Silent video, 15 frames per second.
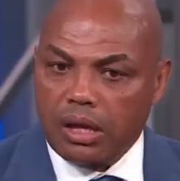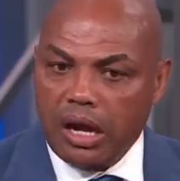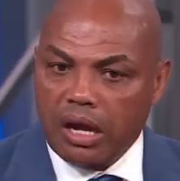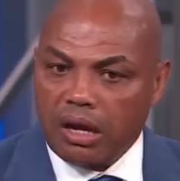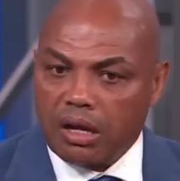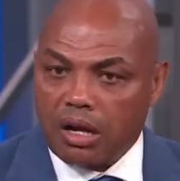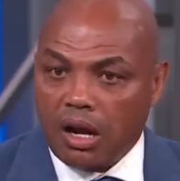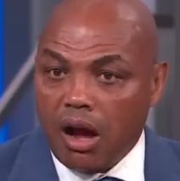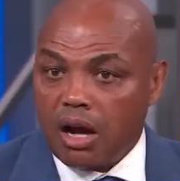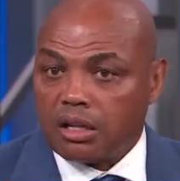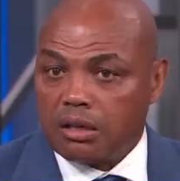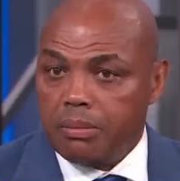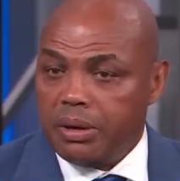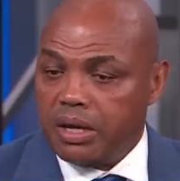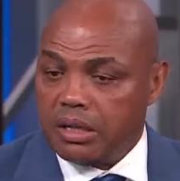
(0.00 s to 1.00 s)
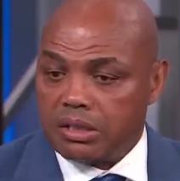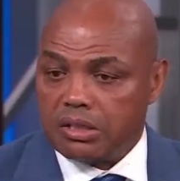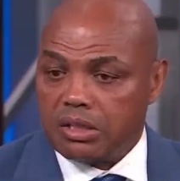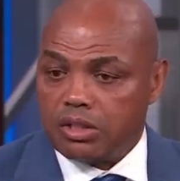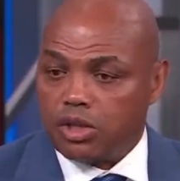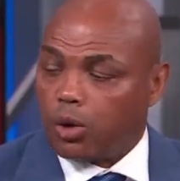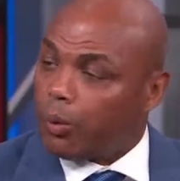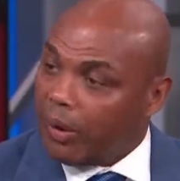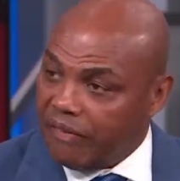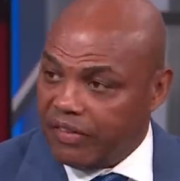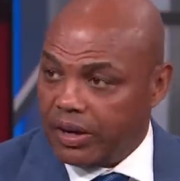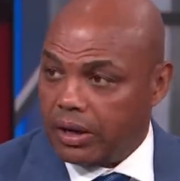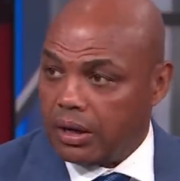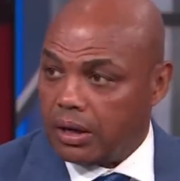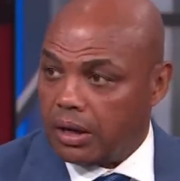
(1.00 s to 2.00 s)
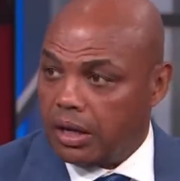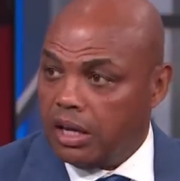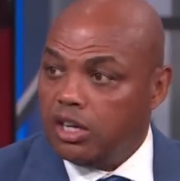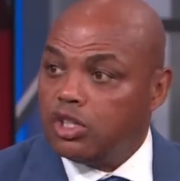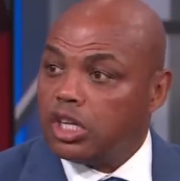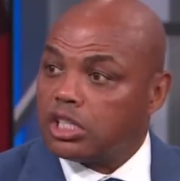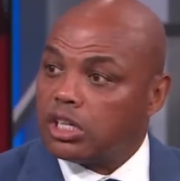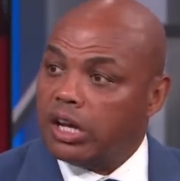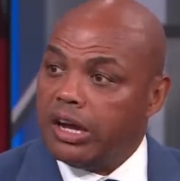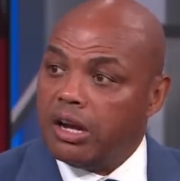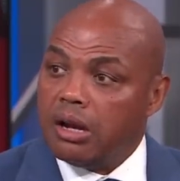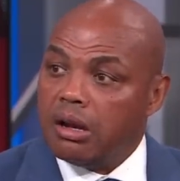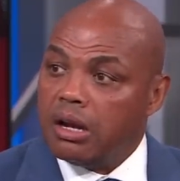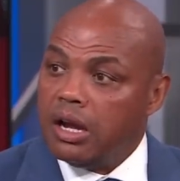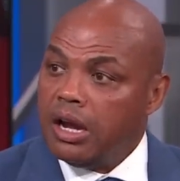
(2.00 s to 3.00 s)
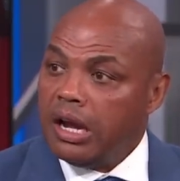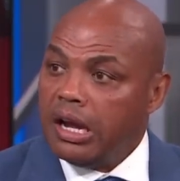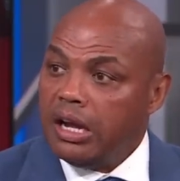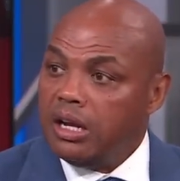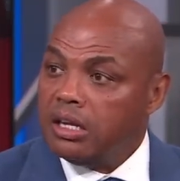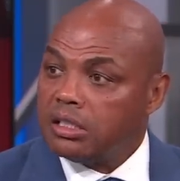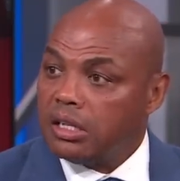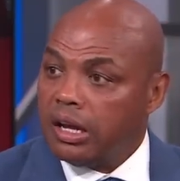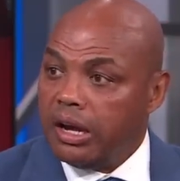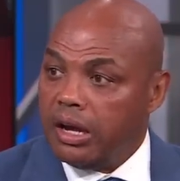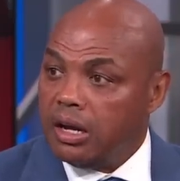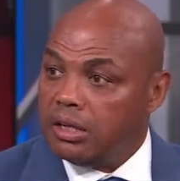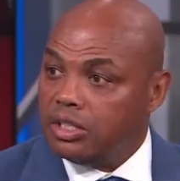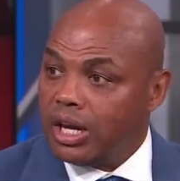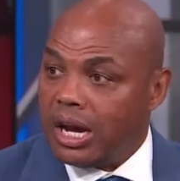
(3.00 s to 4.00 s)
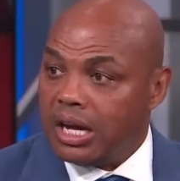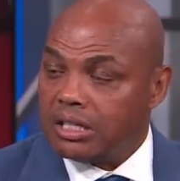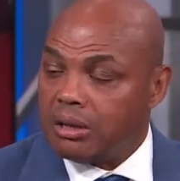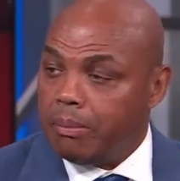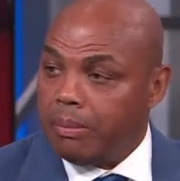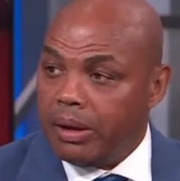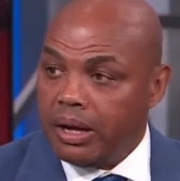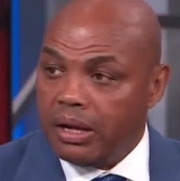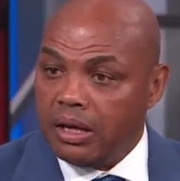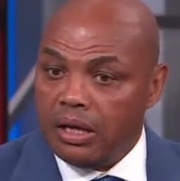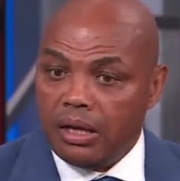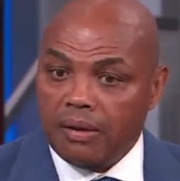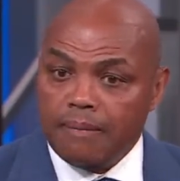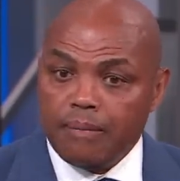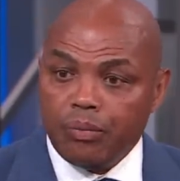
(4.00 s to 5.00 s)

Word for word: and Clarke to me is terrific. He's just a he is an energizer bunny.